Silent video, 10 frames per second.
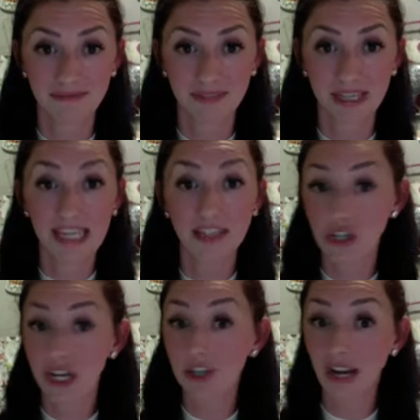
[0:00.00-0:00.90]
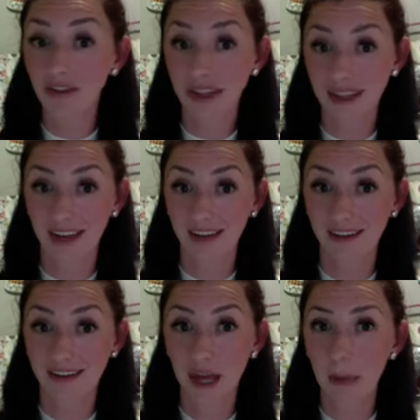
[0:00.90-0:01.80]
It's changed everything.
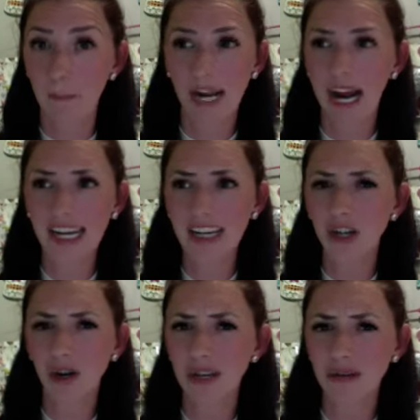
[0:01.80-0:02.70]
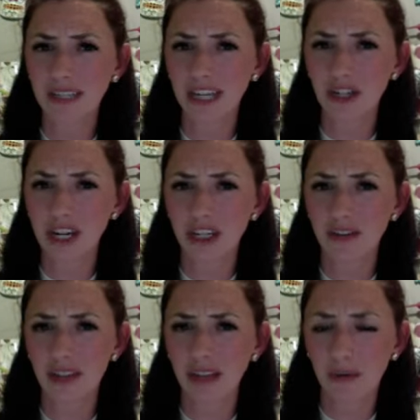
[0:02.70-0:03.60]
But I didn't know that it was going to change
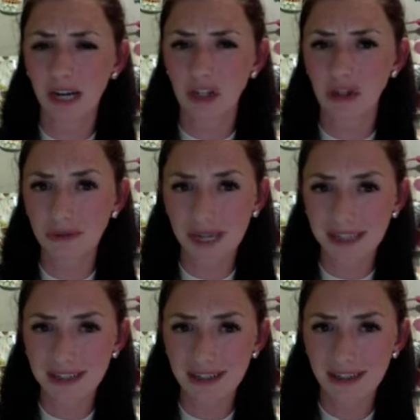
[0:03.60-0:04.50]
everything when I joined.